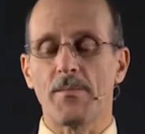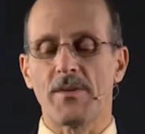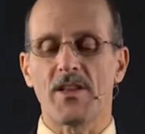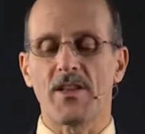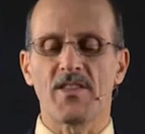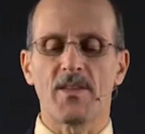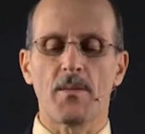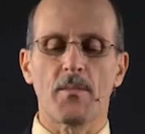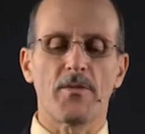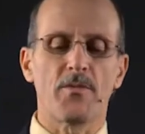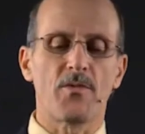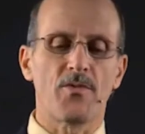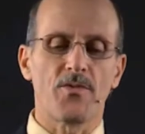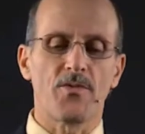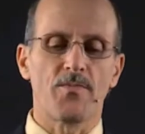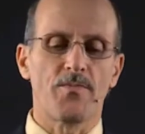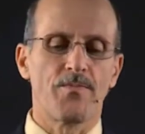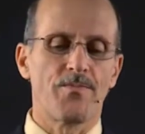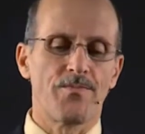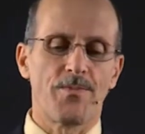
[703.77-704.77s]
Now, some of us
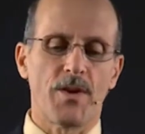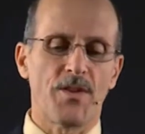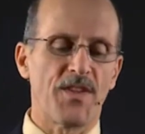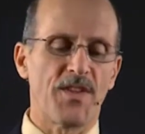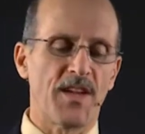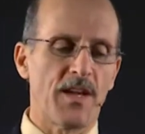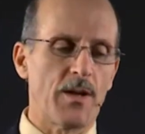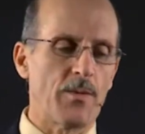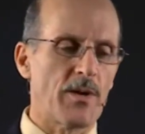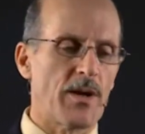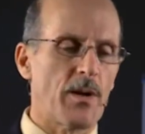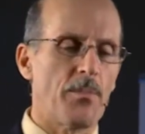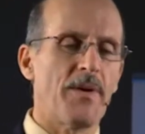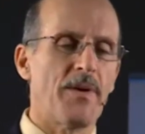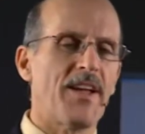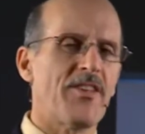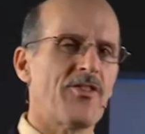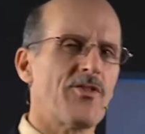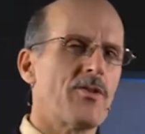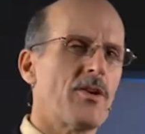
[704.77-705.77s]
are thinking right now,
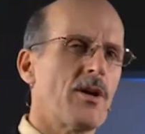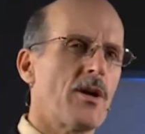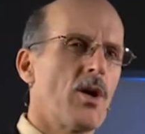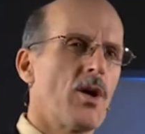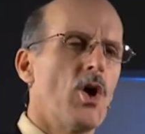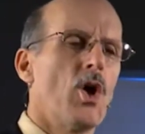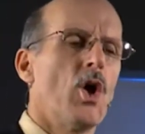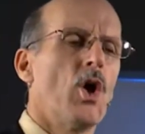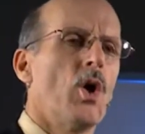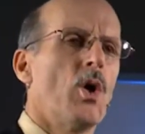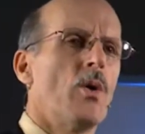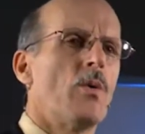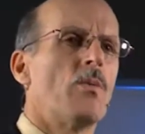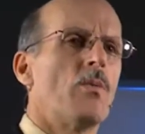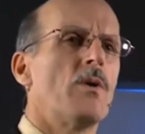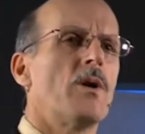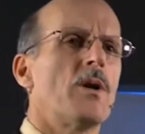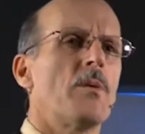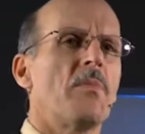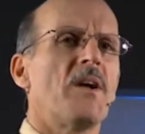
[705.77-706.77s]
Pastor Doug,
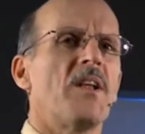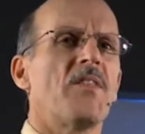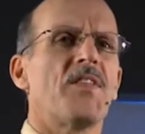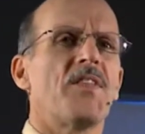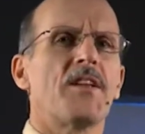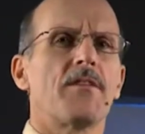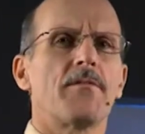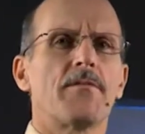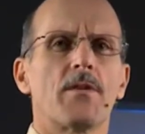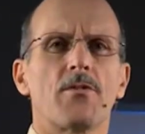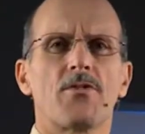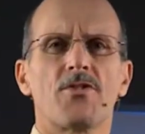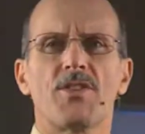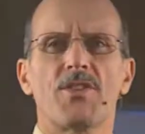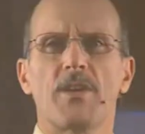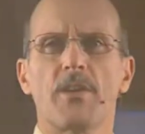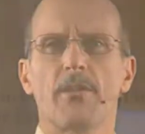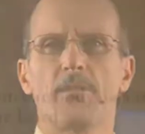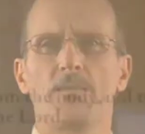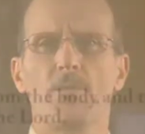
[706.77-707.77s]
what about that verse there in